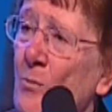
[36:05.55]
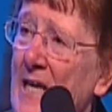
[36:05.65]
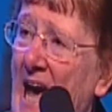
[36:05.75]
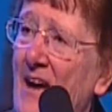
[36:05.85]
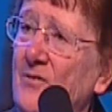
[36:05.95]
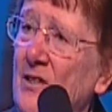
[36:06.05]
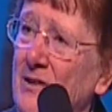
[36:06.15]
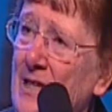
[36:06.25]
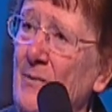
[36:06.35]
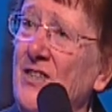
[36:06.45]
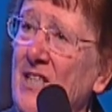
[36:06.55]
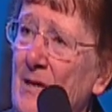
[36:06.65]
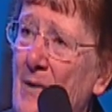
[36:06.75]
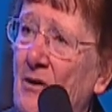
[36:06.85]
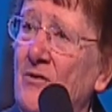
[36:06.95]
We have to limit
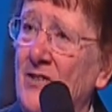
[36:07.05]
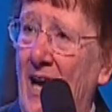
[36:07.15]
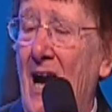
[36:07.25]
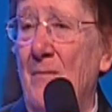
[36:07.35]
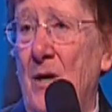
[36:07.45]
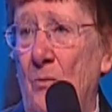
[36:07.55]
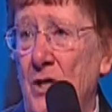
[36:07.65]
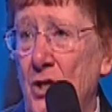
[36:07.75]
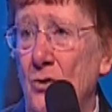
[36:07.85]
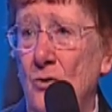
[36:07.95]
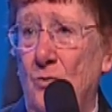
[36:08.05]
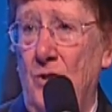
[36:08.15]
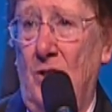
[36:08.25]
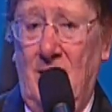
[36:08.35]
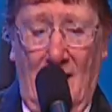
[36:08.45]
the amount of time that we use
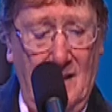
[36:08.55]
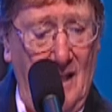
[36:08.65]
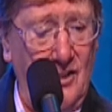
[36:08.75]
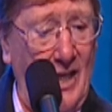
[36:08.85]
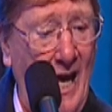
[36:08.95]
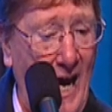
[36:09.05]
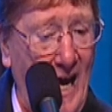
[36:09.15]
with our technology.